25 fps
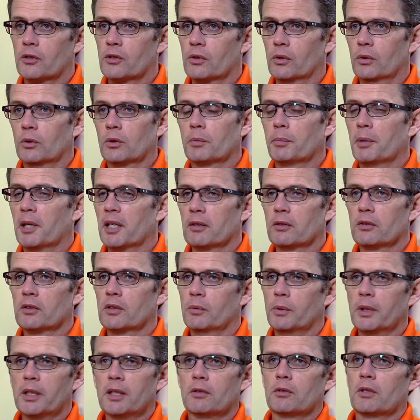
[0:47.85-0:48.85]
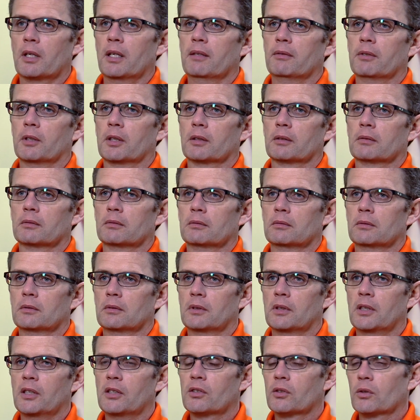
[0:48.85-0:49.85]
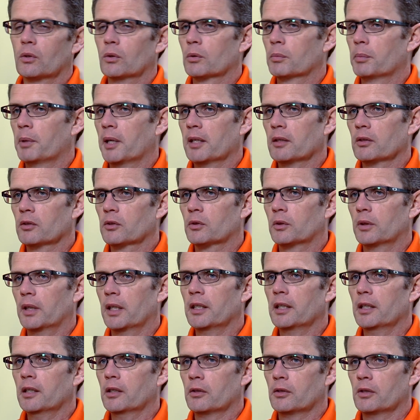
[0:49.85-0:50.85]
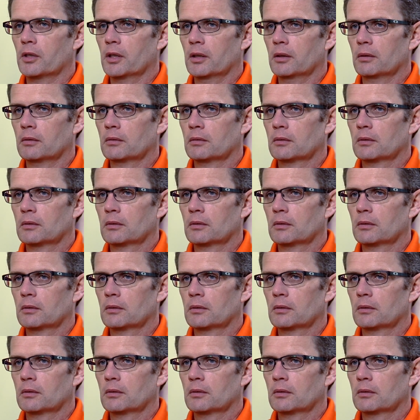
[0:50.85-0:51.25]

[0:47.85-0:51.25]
solar panels that we can drive on. These solar panels create energy.